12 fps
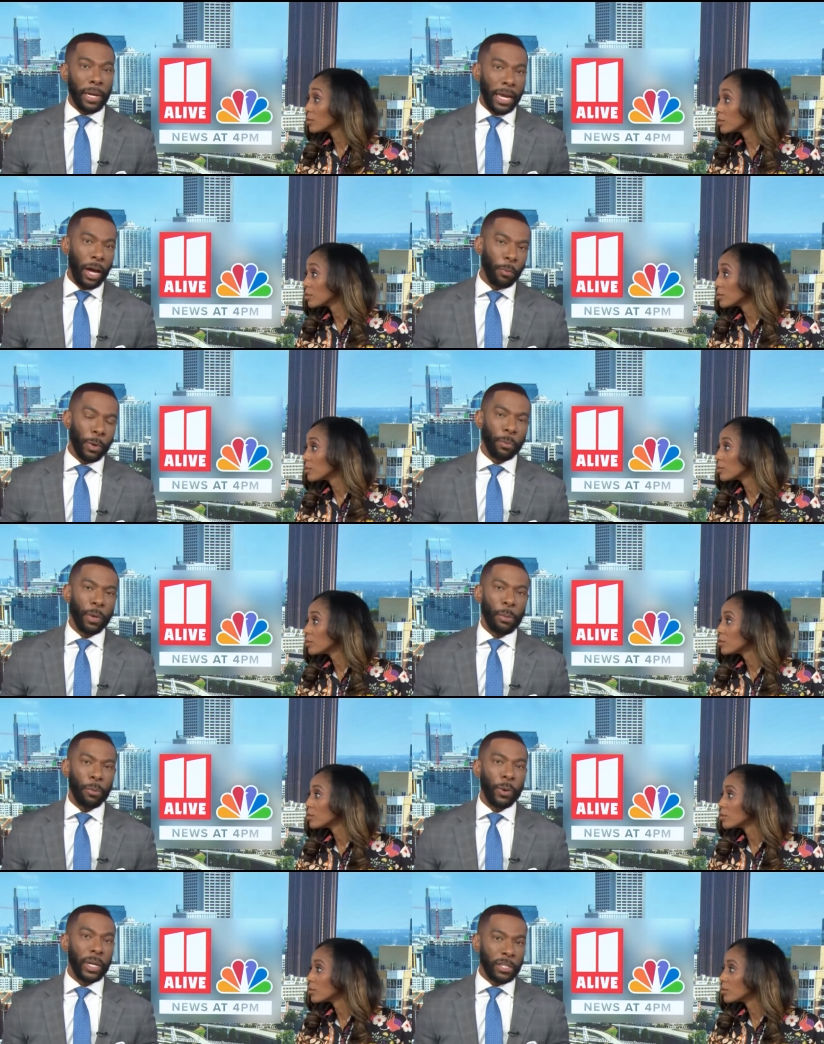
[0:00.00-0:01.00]
Speaker 1: at helping
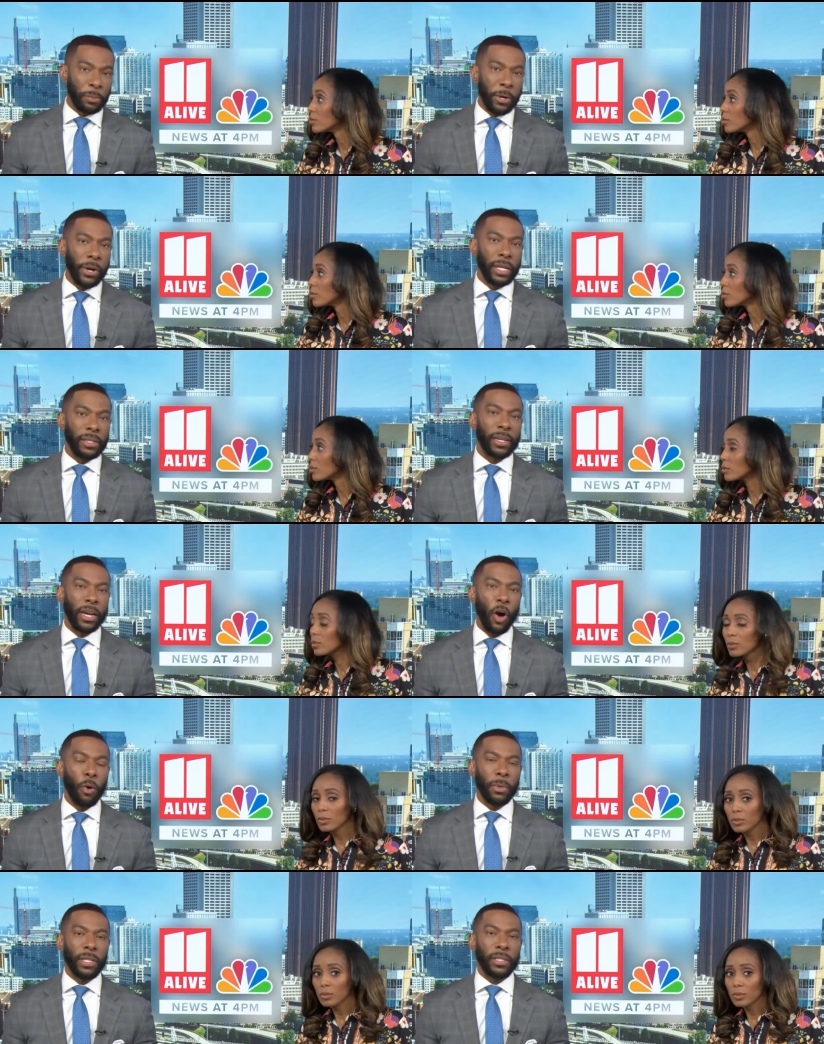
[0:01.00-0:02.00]
people experiencing
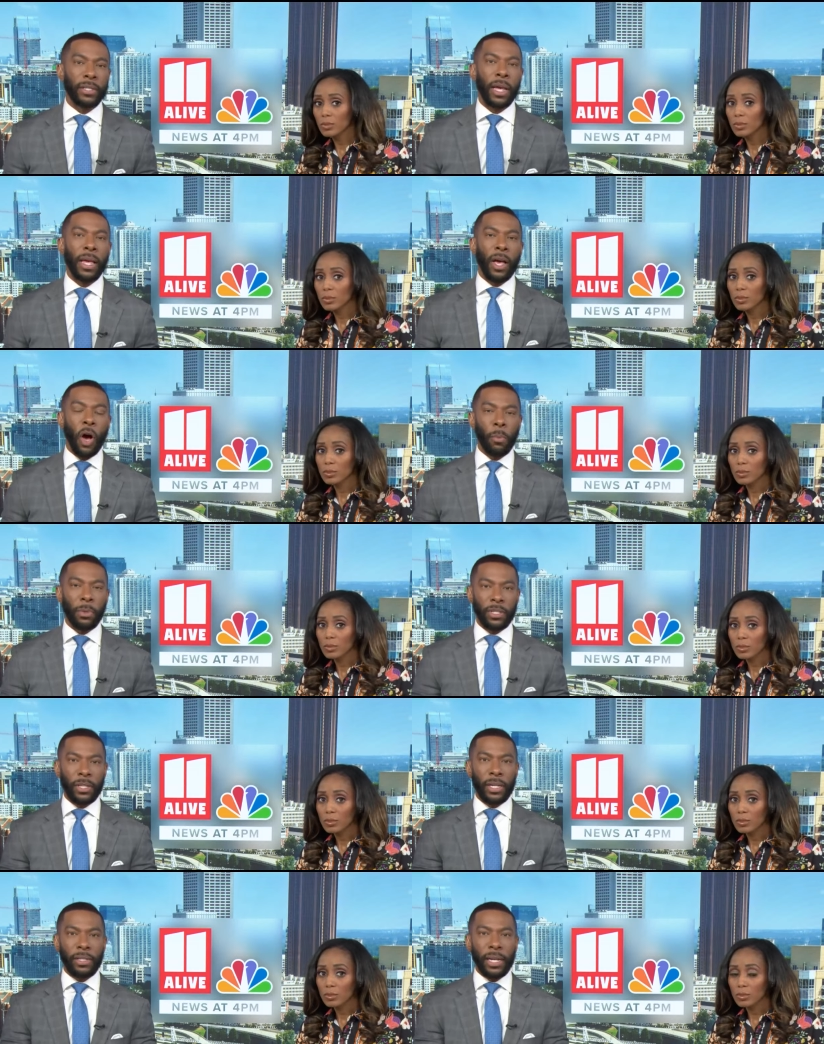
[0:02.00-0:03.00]
homeless
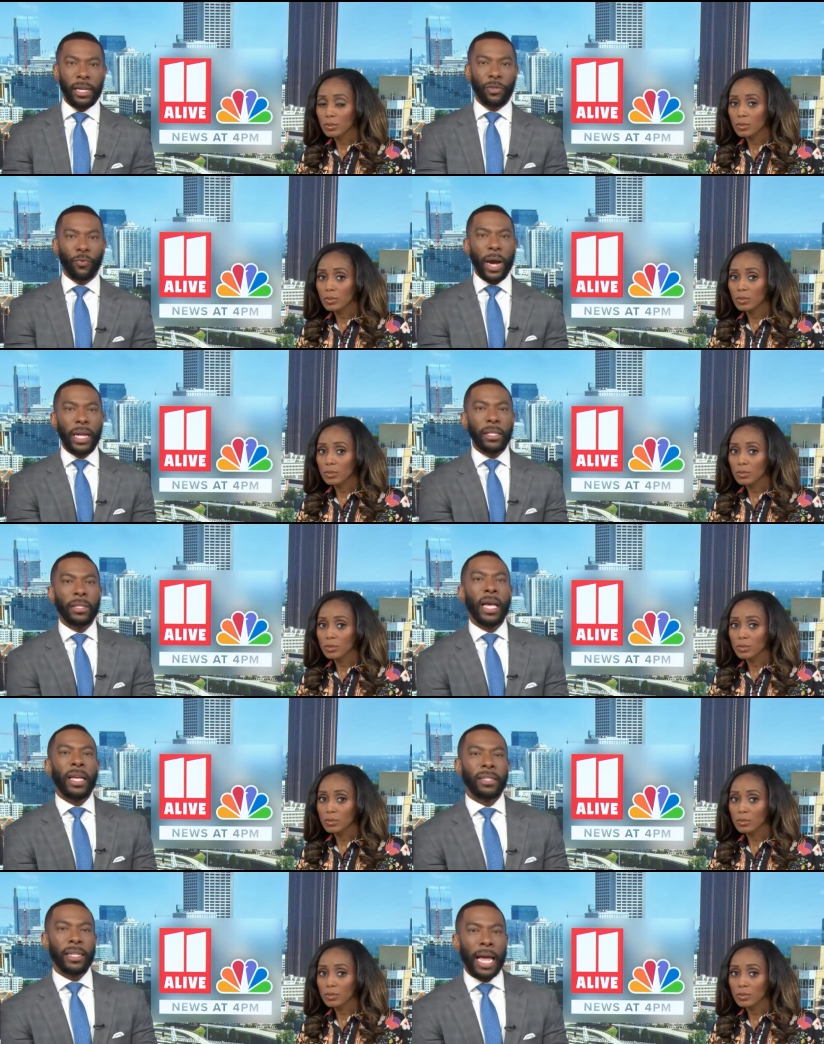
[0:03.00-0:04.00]
homelessness is ready
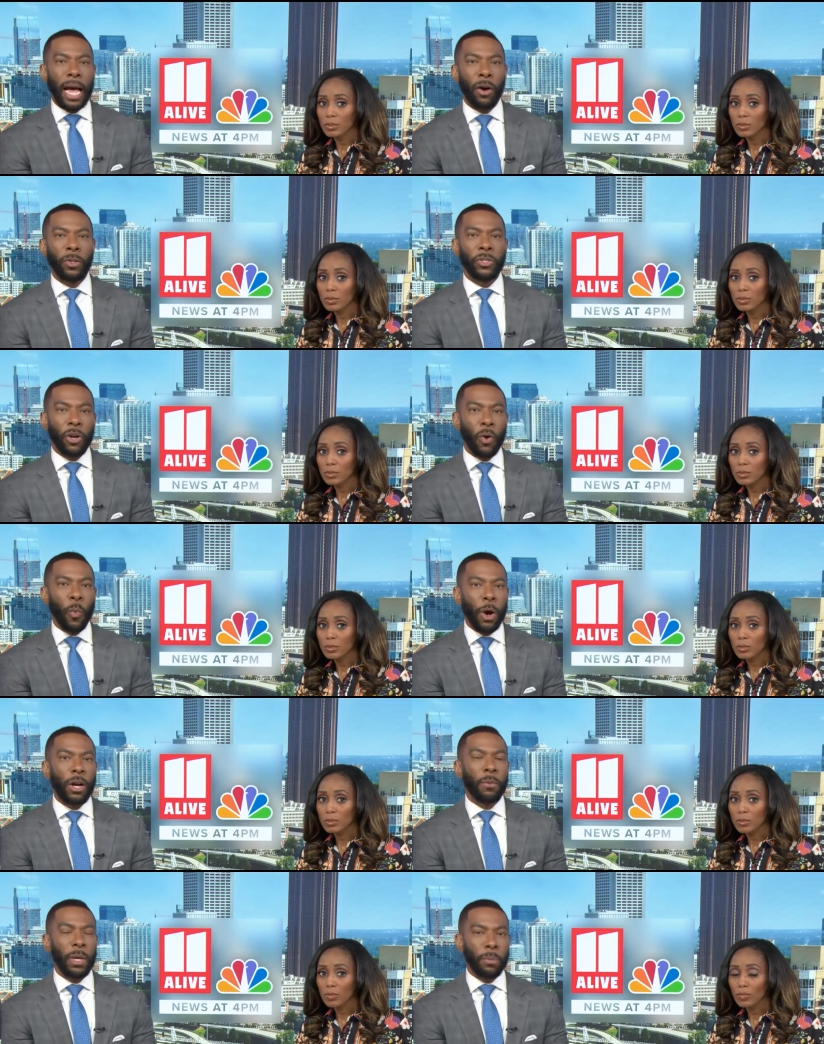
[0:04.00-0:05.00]
to now start
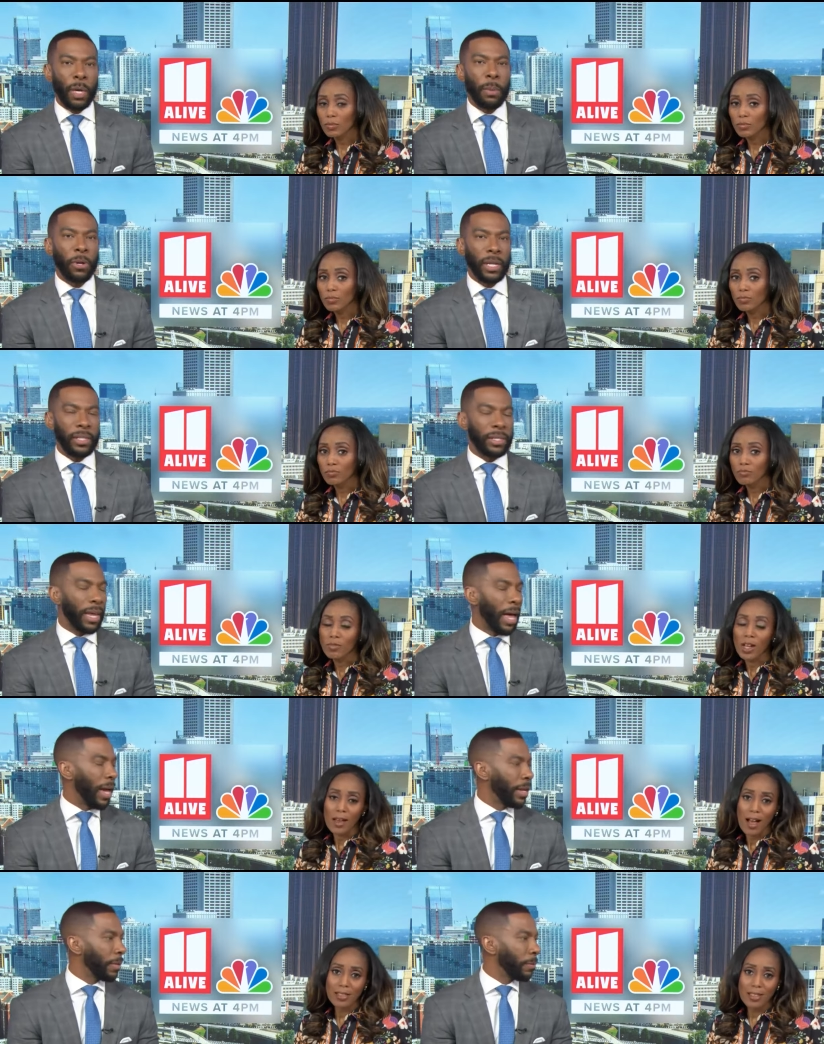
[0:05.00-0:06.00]
welcoming people
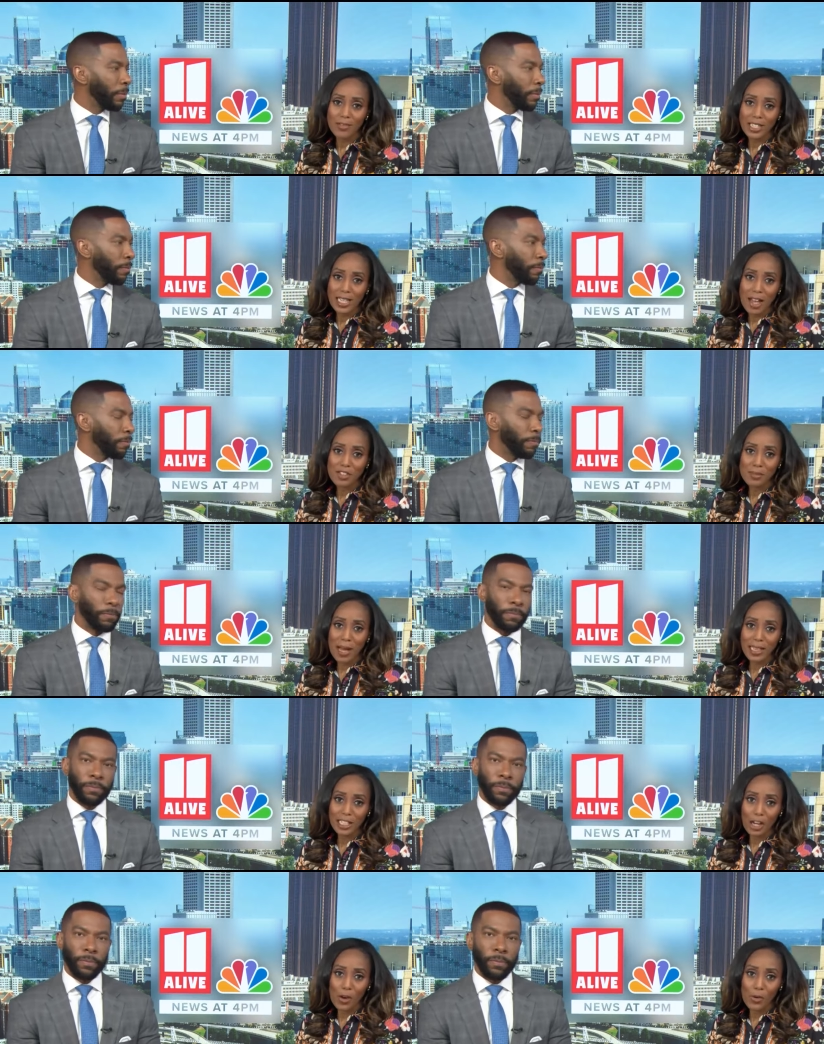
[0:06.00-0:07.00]
inside.
Speaker 2: 11 Alive's
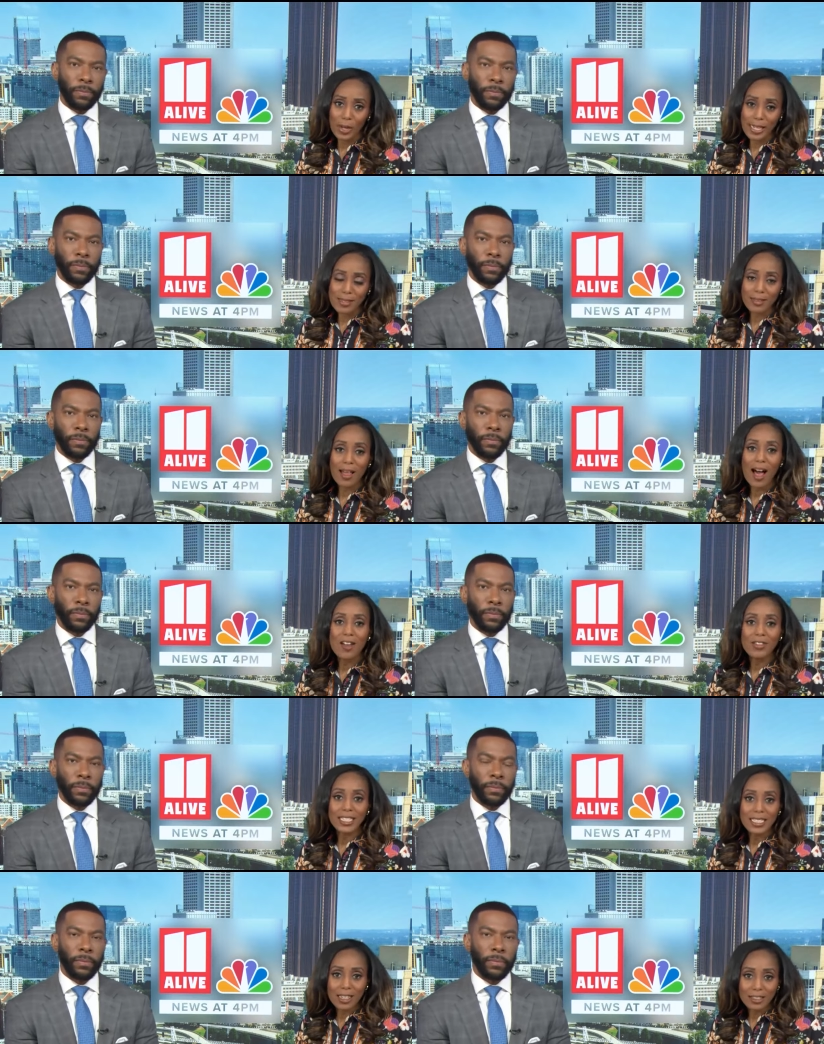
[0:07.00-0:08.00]
Molly Oak is
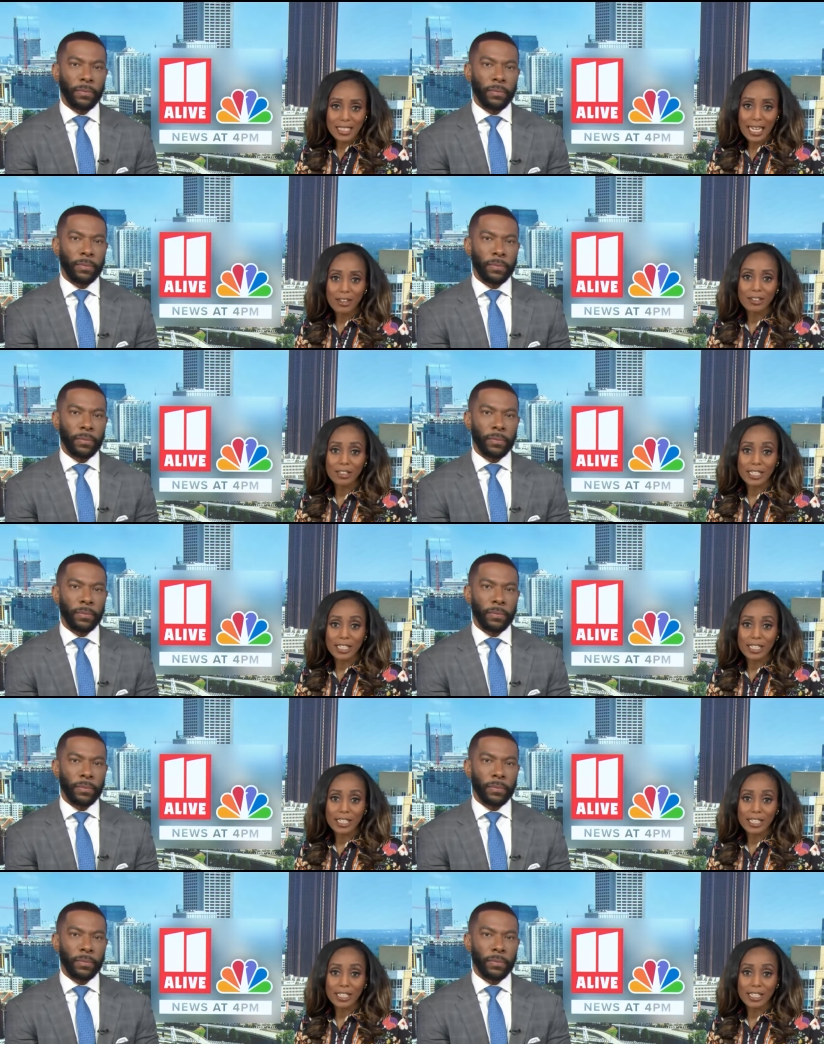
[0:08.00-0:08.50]
live in downtown